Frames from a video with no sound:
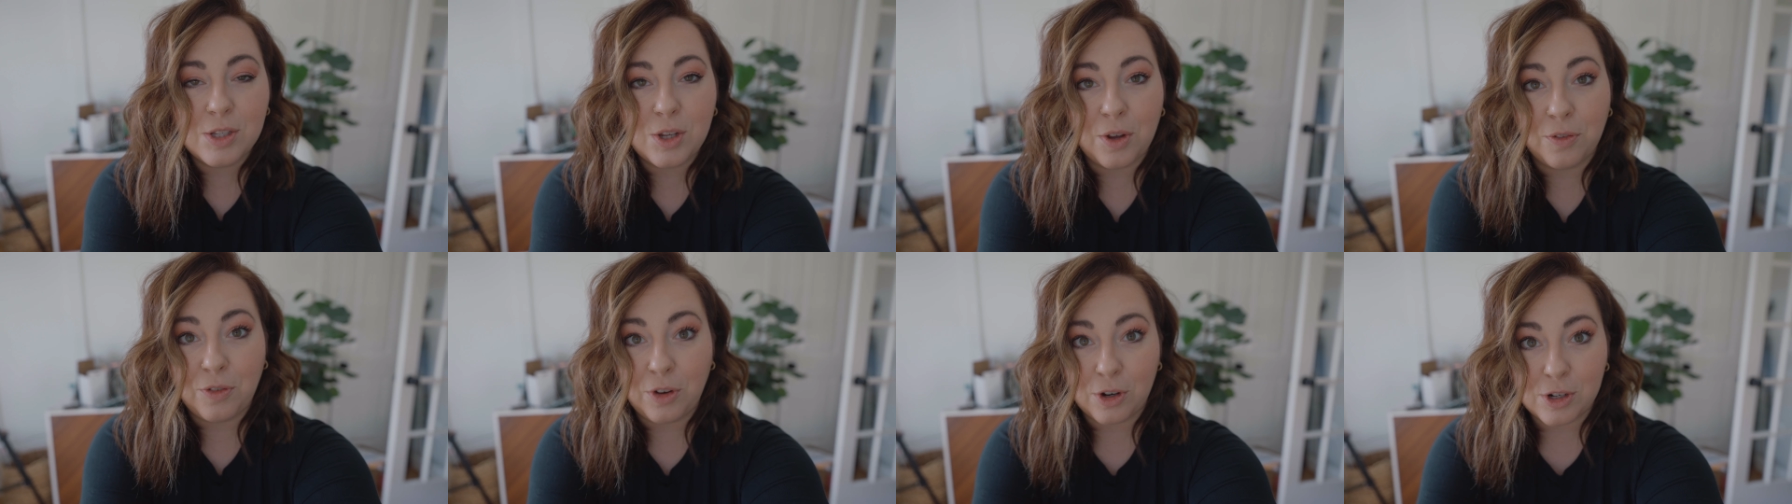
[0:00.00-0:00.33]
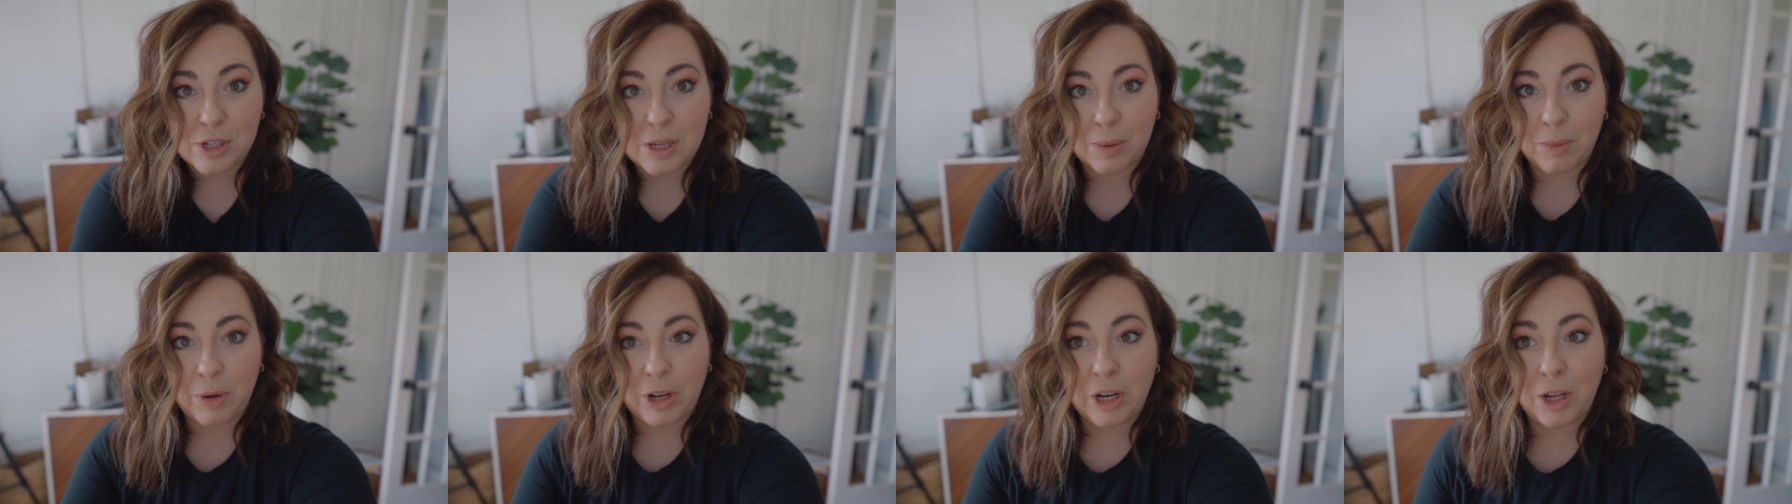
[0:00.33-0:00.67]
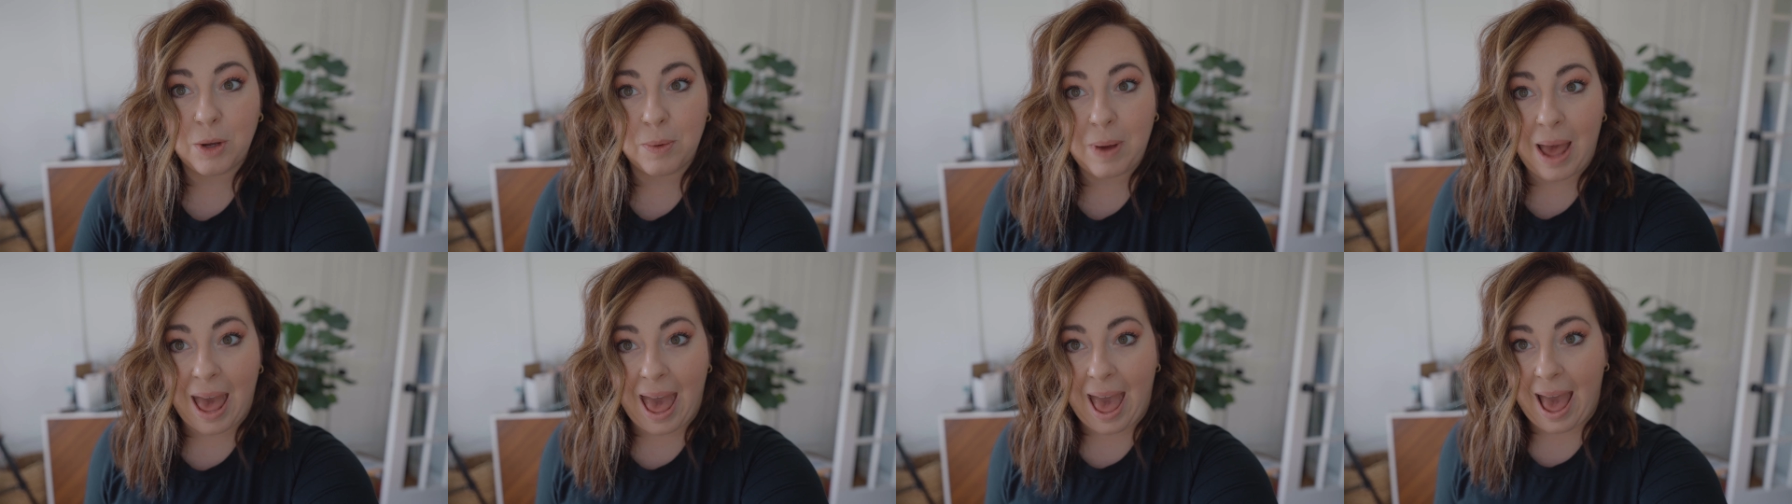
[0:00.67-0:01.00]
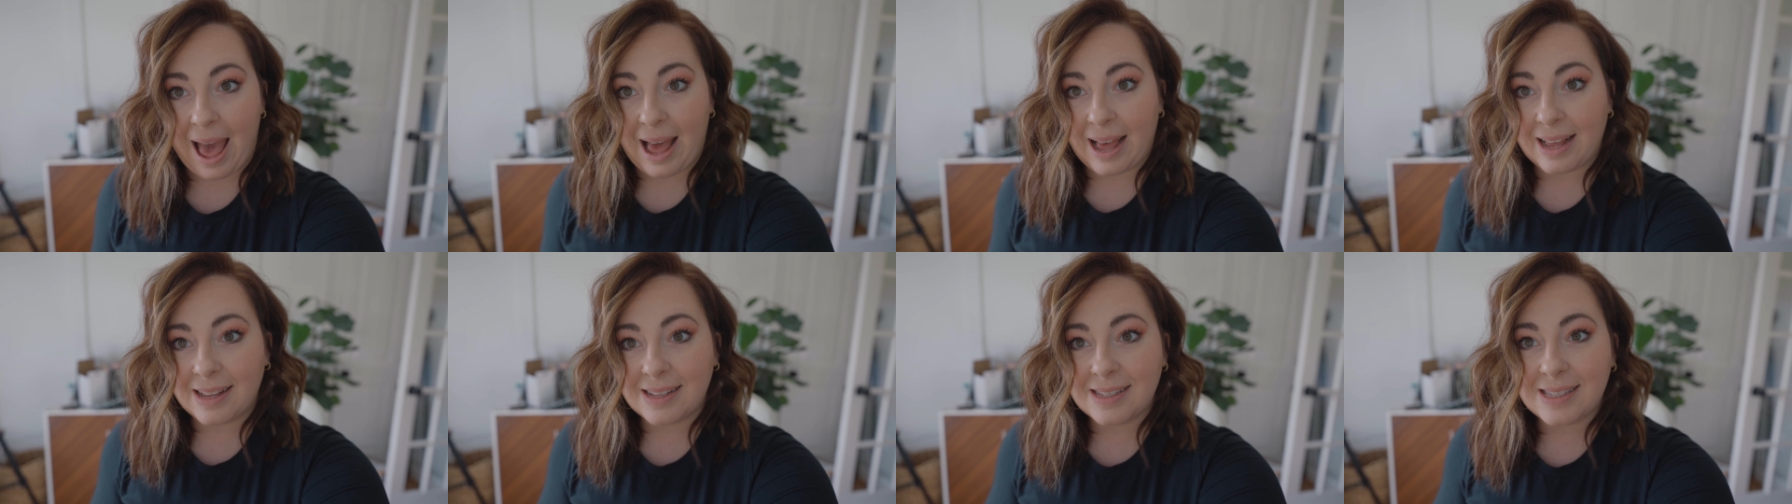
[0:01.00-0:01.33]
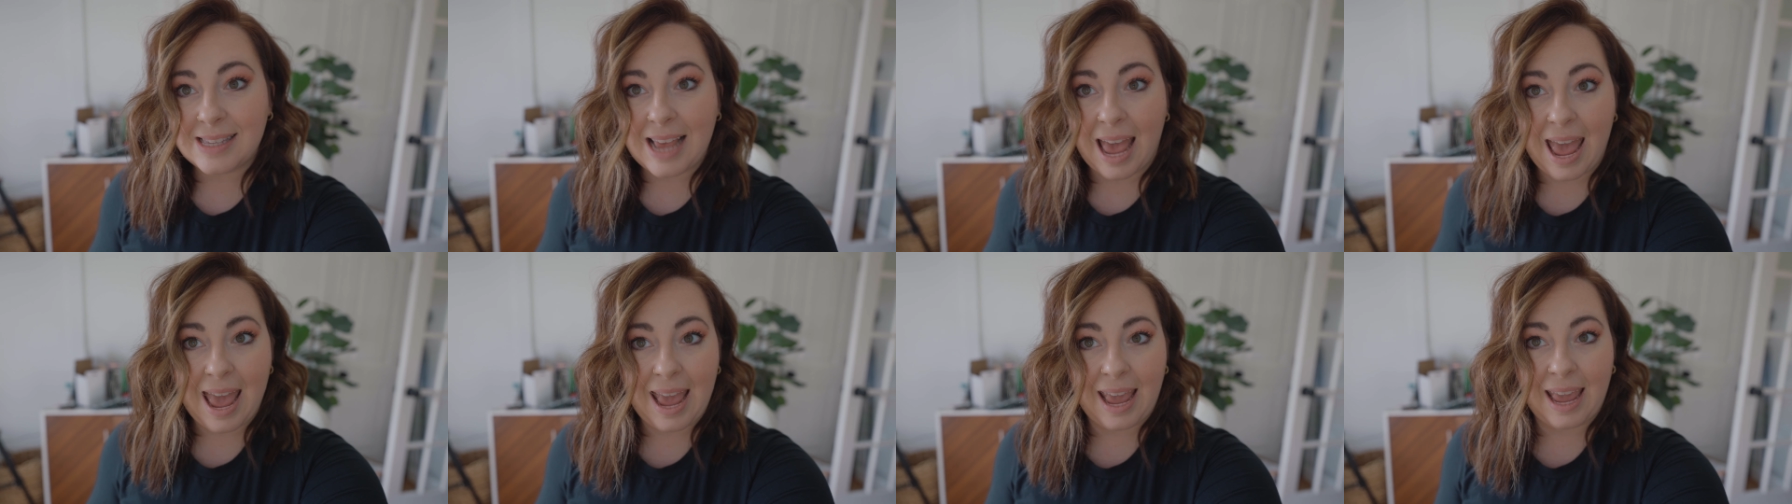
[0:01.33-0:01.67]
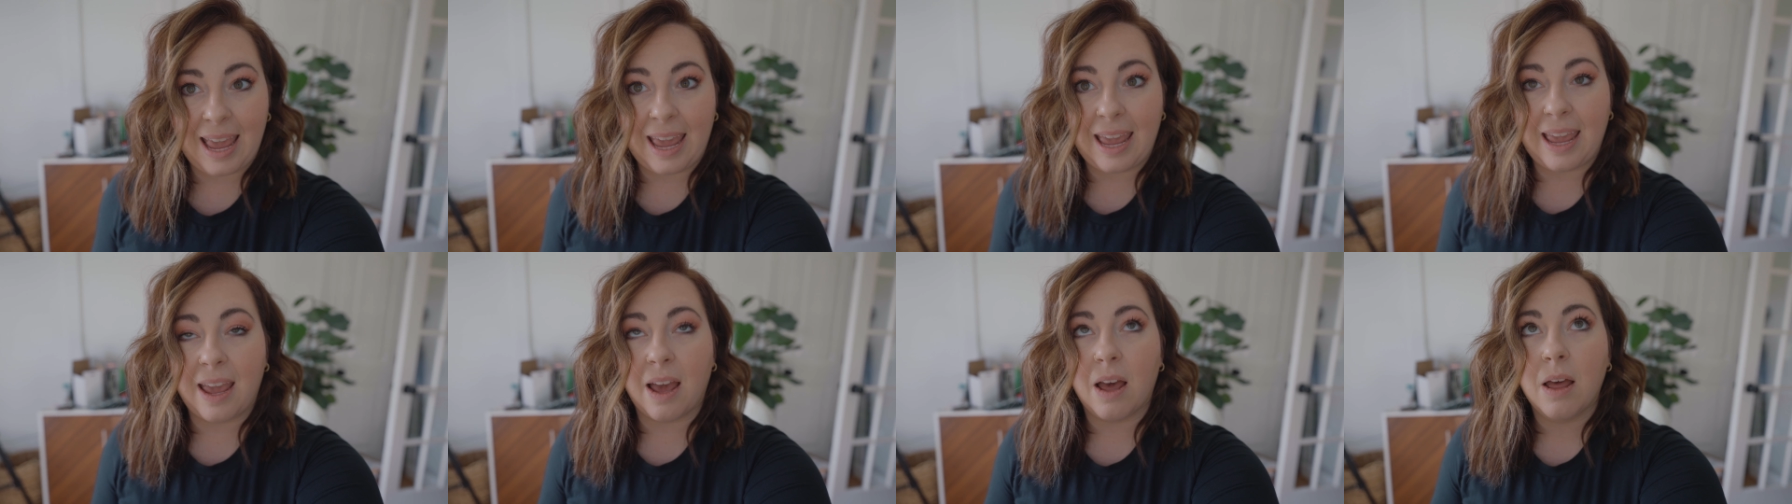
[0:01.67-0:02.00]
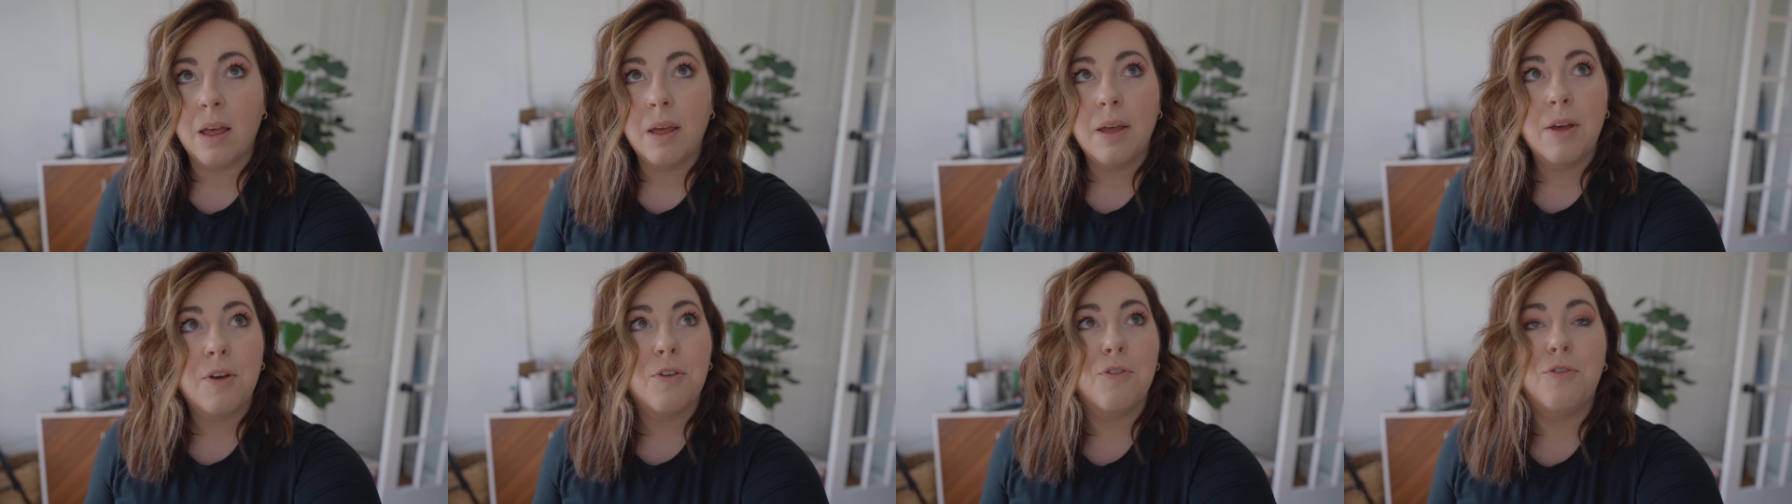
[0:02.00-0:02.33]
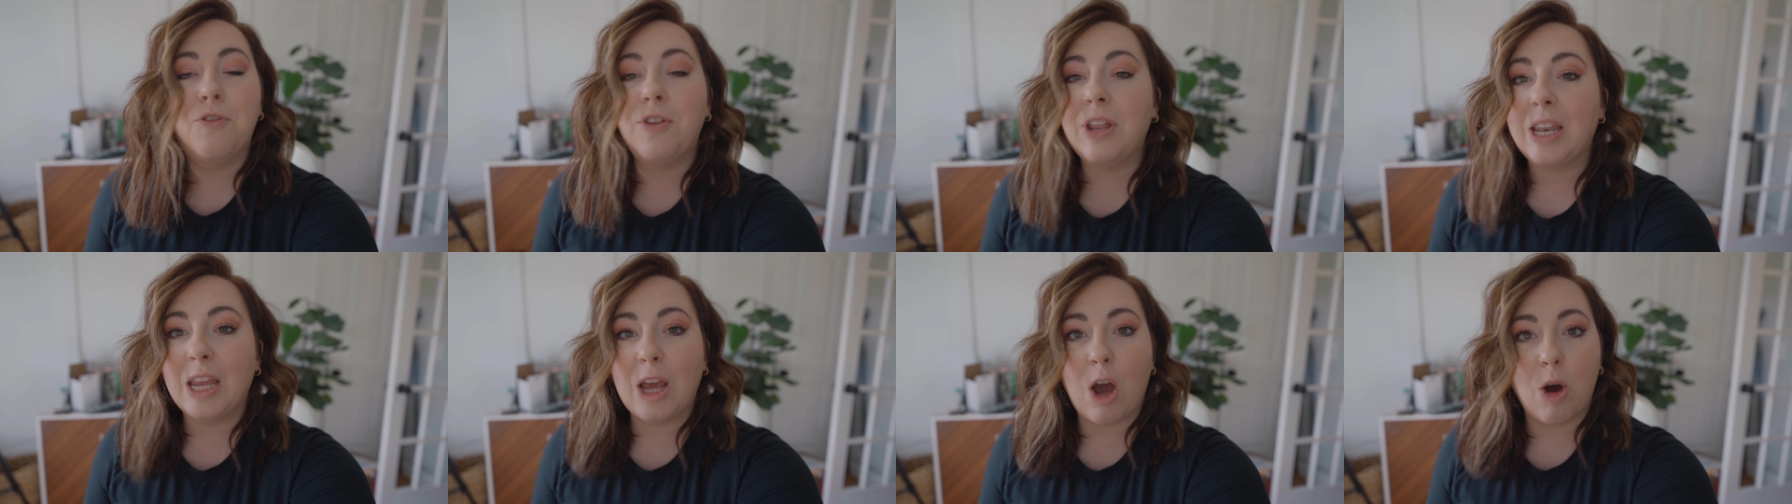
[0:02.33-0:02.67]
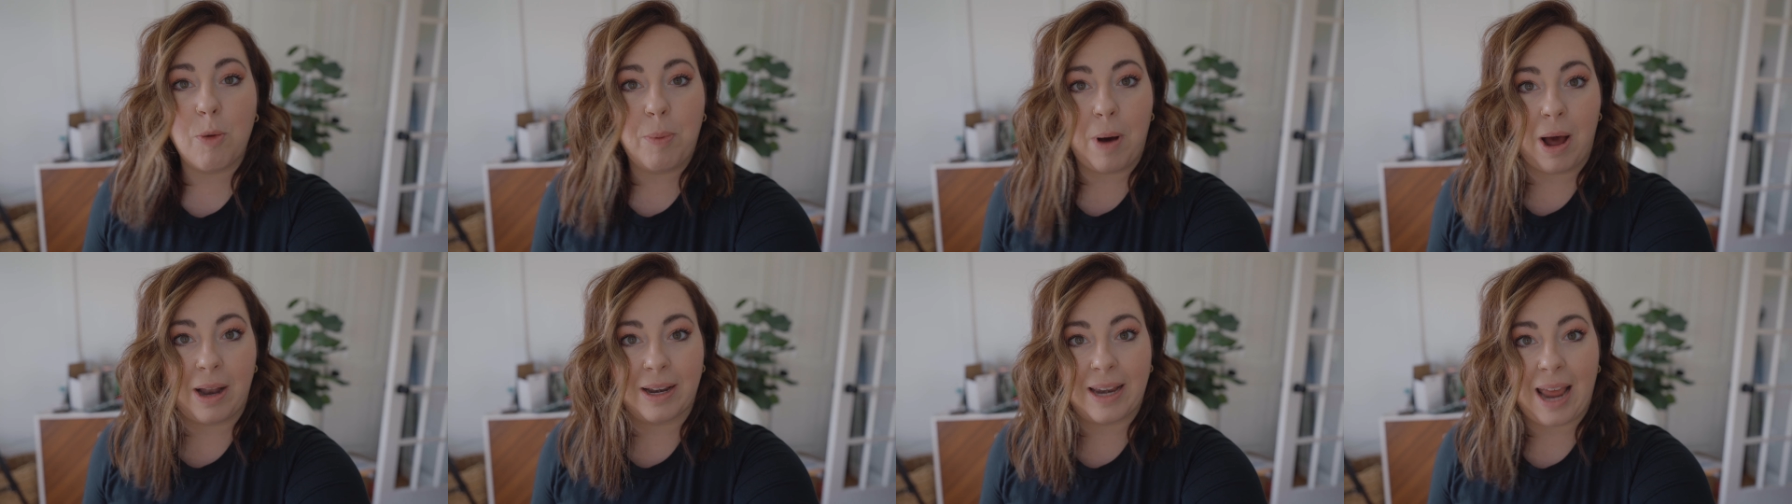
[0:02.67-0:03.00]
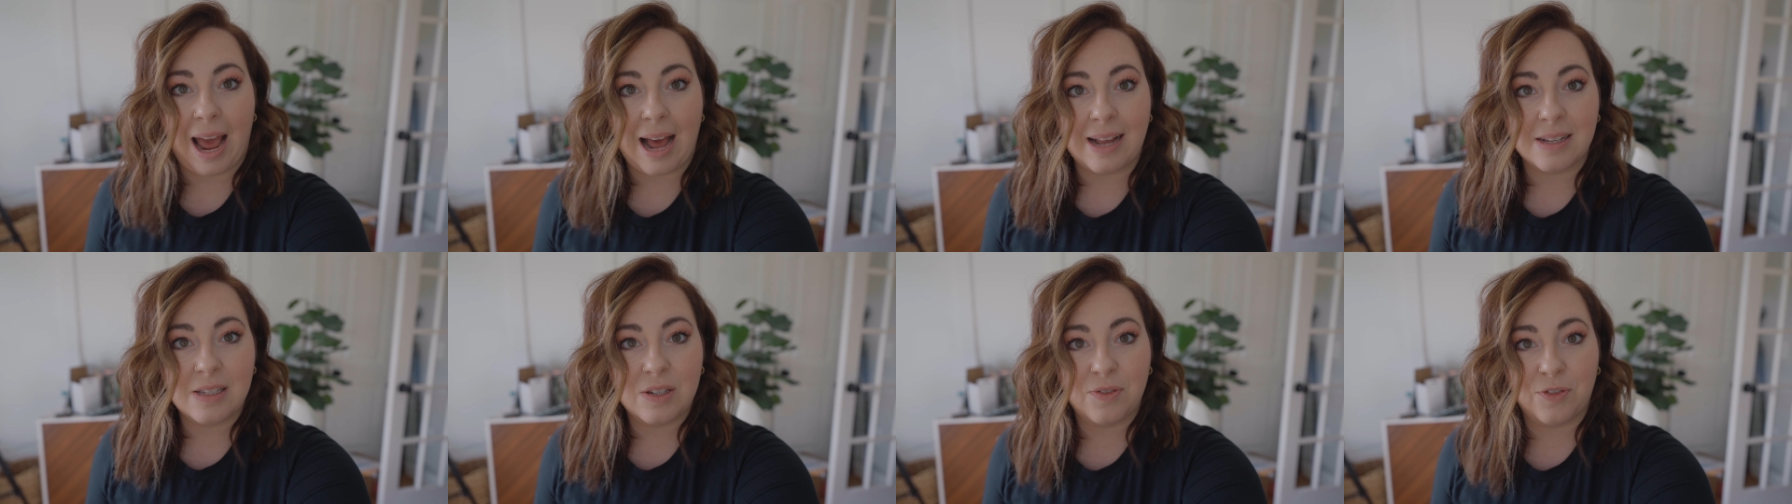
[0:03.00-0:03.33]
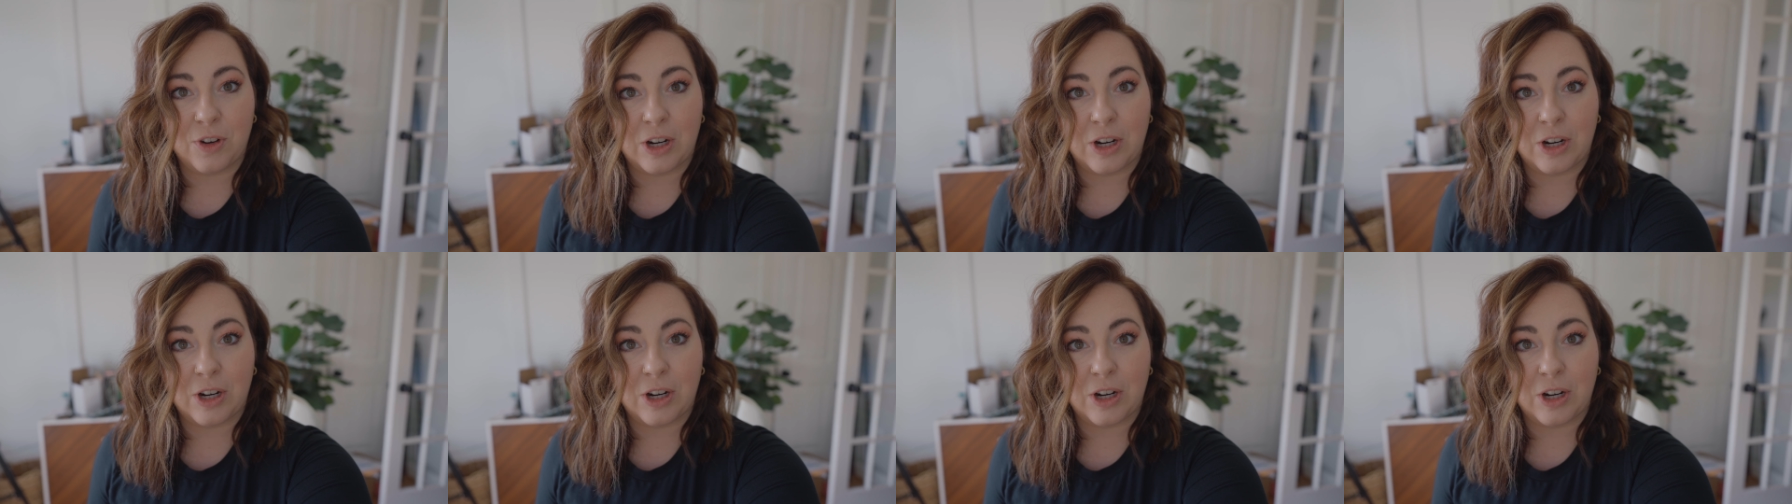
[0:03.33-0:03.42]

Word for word: So if you're someone who has a video podcast,